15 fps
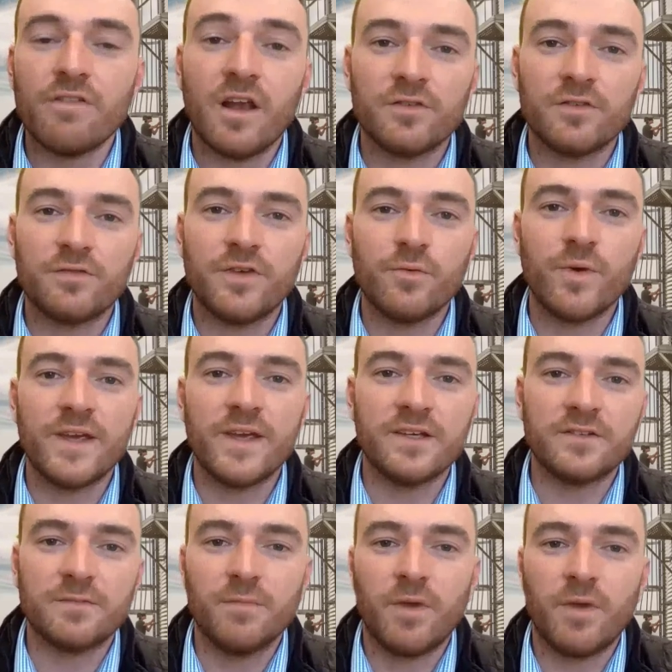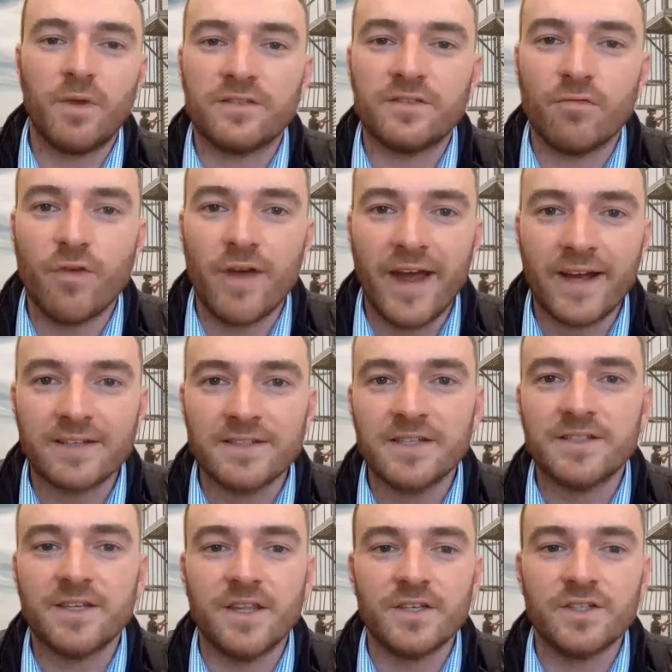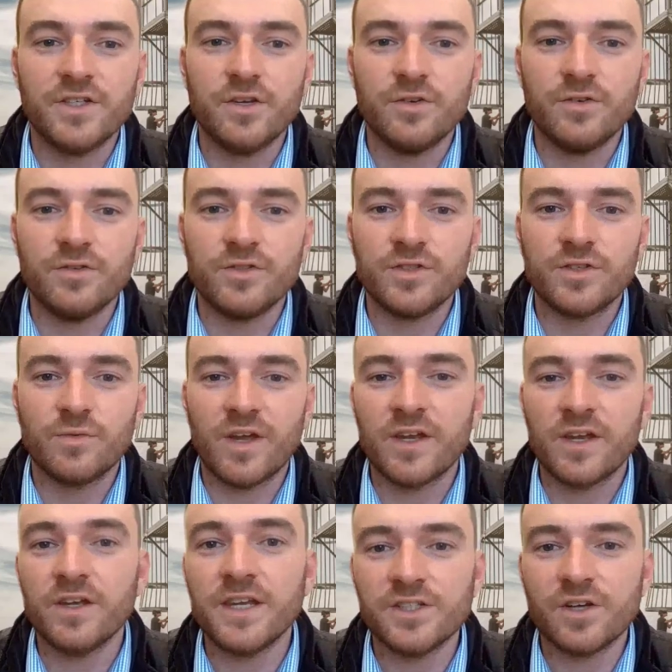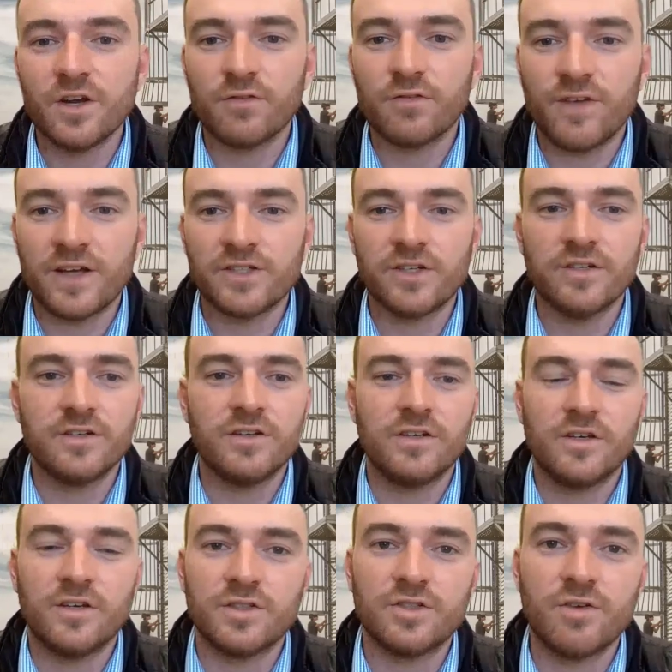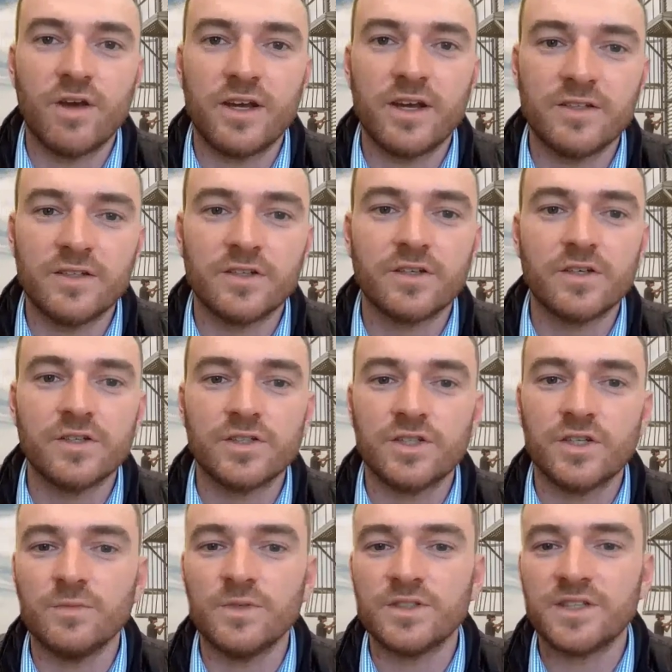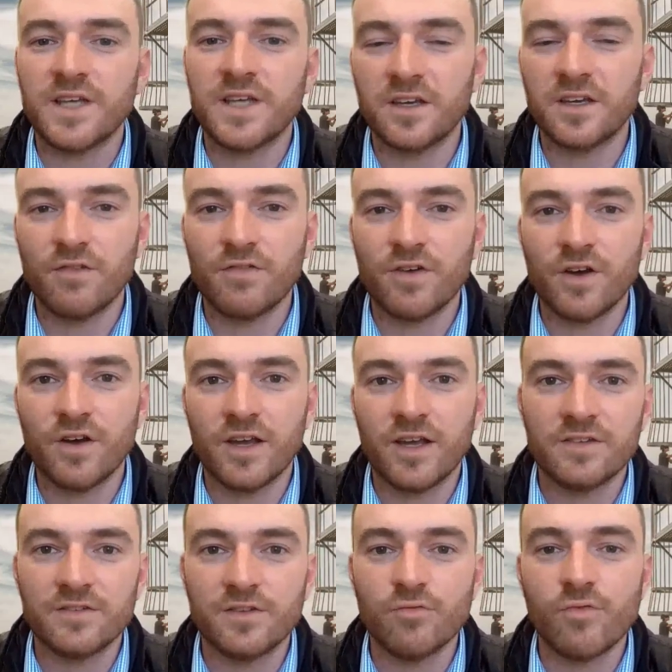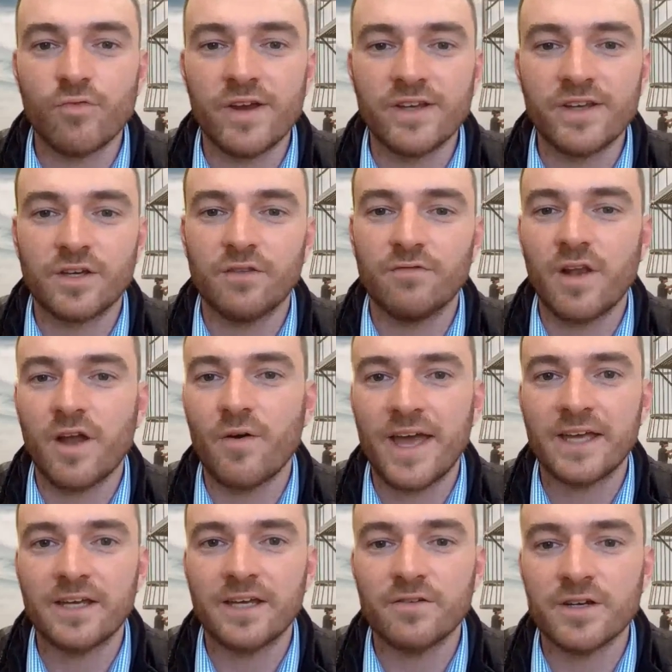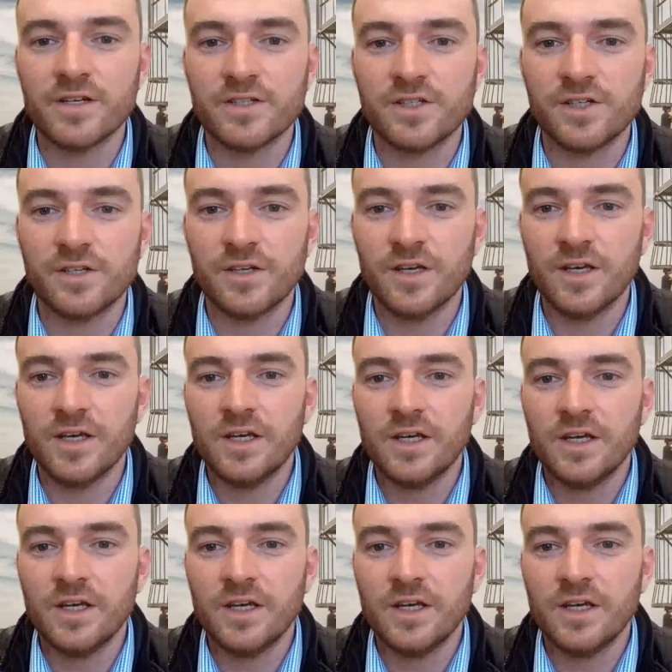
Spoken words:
Over the last few weeks, markets have reacted to this news in a knee-jerk fashion as traders and consumers take cover against the risk of lower acreage.